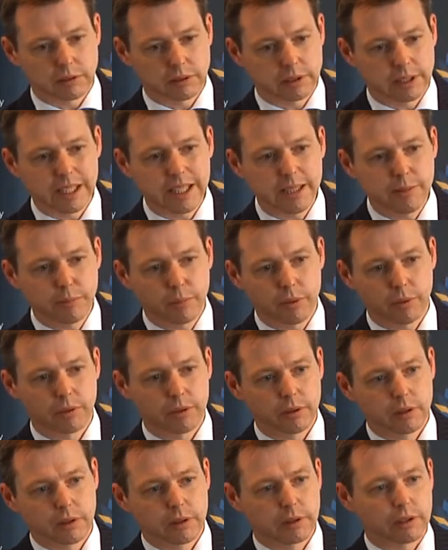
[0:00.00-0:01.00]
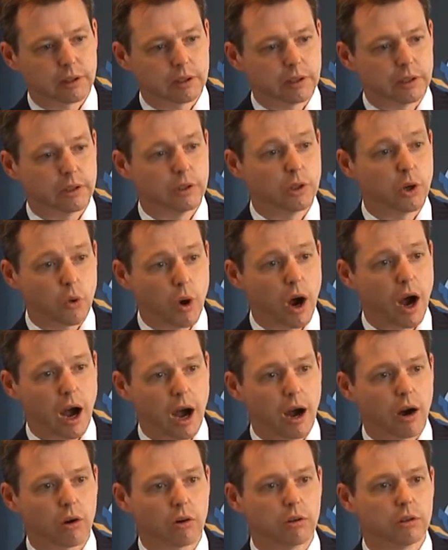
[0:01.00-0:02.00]
deep
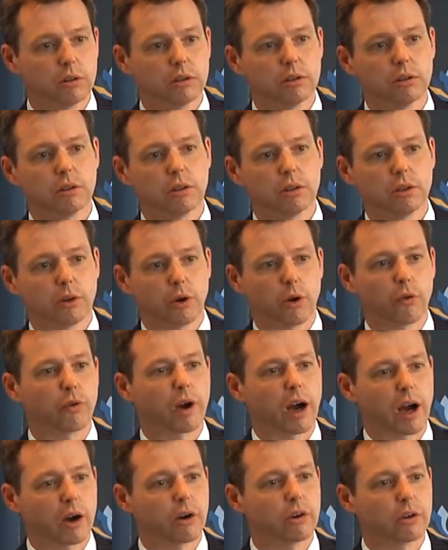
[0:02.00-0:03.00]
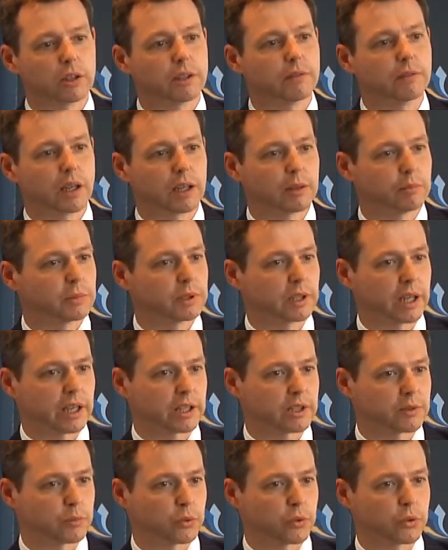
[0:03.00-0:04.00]
know-how of our development
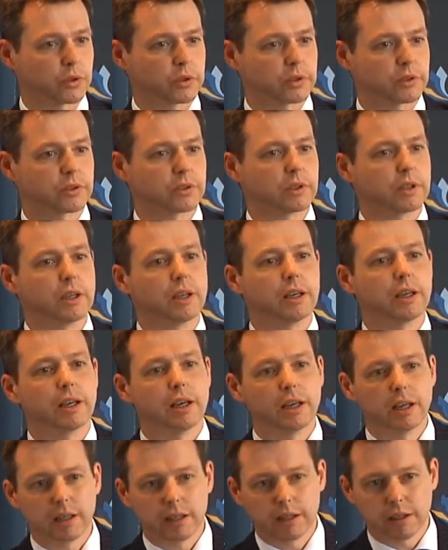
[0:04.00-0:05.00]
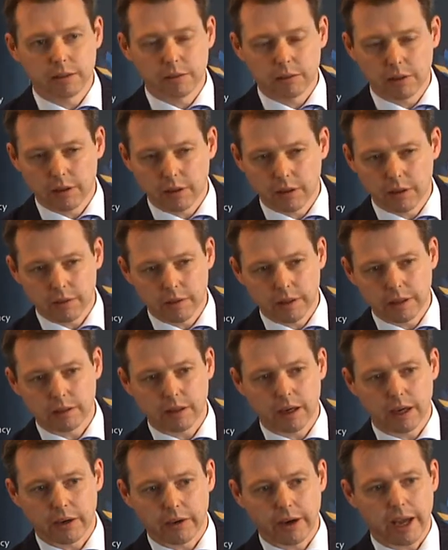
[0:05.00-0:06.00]
experts that
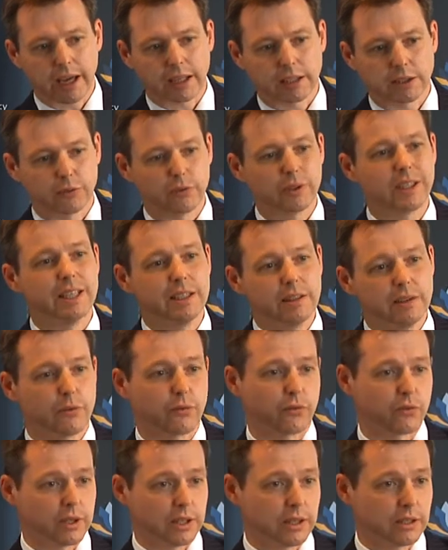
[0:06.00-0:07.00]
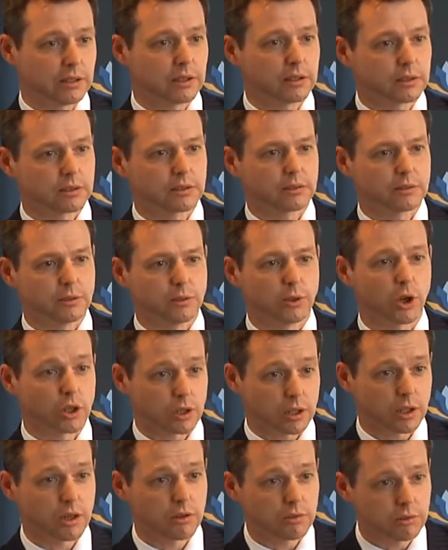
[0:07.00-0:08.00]
are active in the field, not
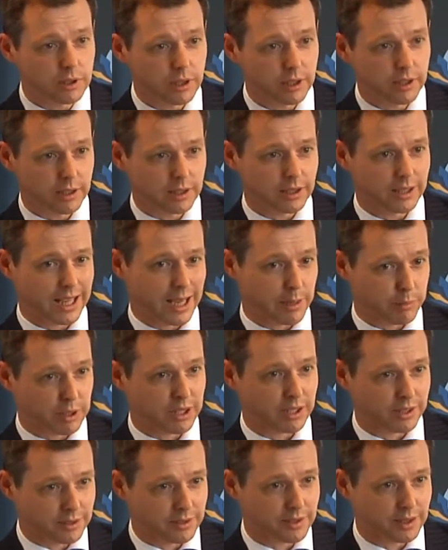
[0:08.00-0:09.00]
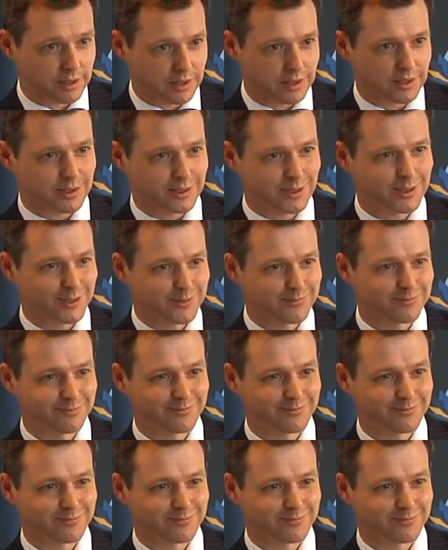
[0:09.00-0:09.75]
only in capital cities,